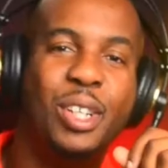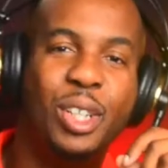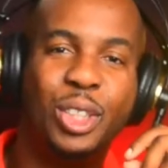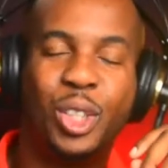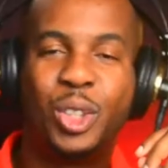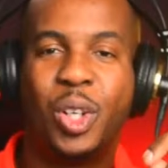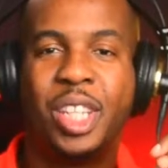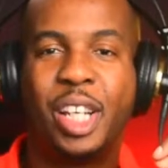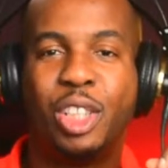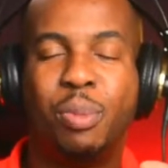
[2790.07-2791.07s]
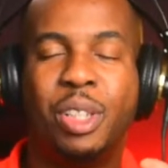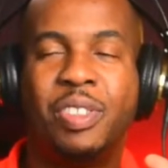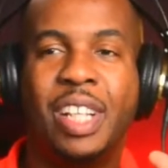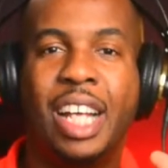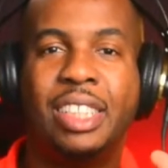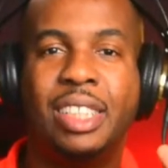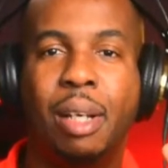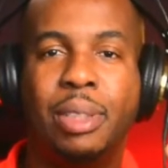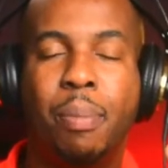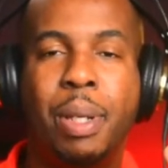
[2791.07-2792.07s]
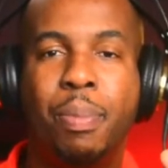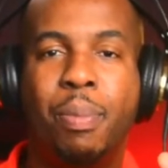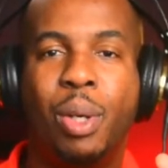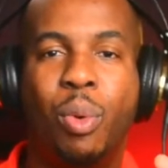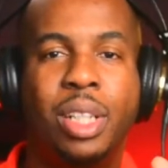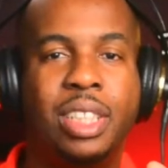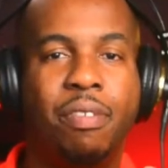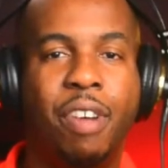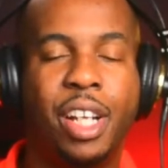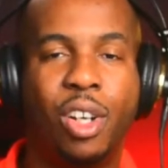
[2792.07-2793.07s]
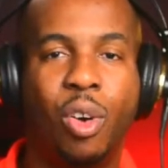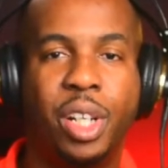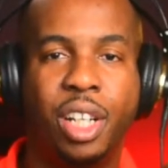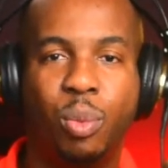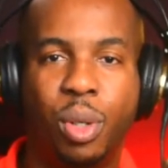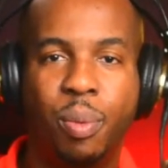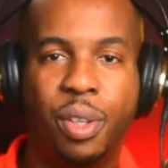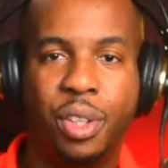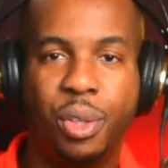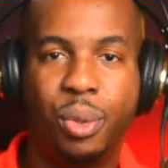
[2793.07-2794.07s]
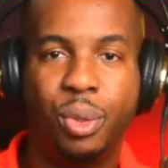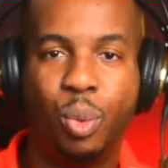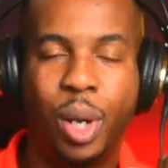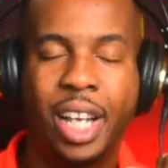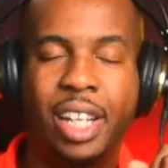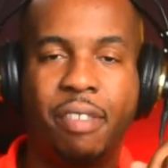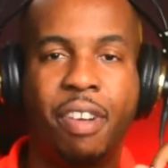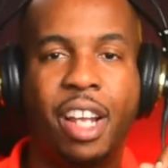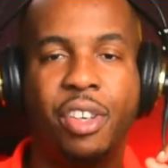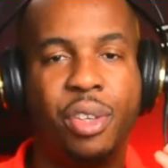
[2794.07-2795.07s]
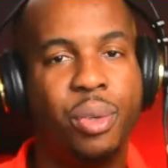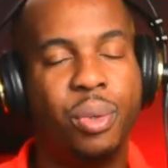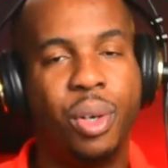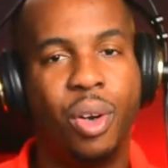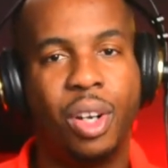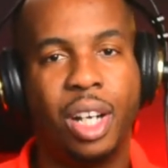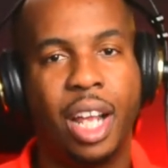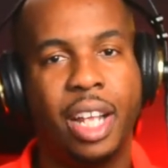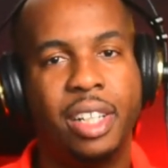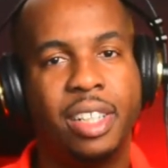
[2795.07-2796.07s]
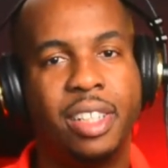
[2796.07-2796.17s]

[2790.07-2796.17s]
So, LaShaun, thank you so much for that. Some people may want to find out how they can work with you. Where can they find you online?